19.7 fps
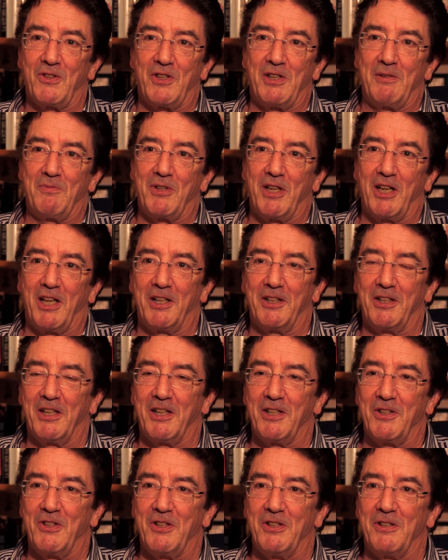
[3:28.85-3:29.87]
seem to like the
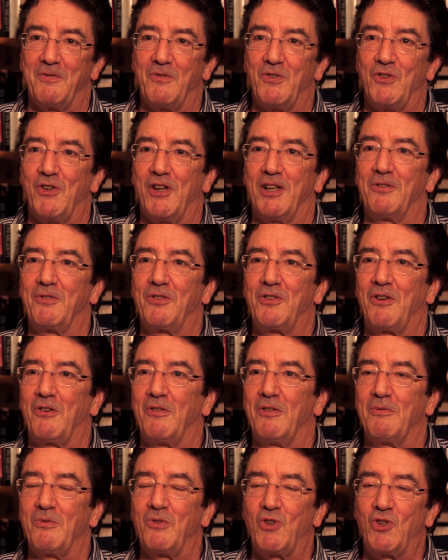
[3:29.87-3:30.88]
idea of Drought, so
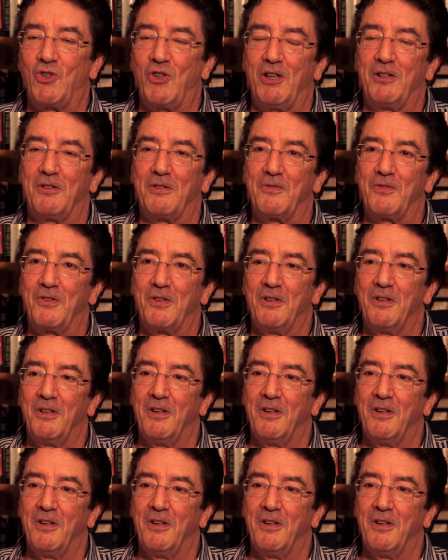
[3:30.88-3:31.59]
it was shelved.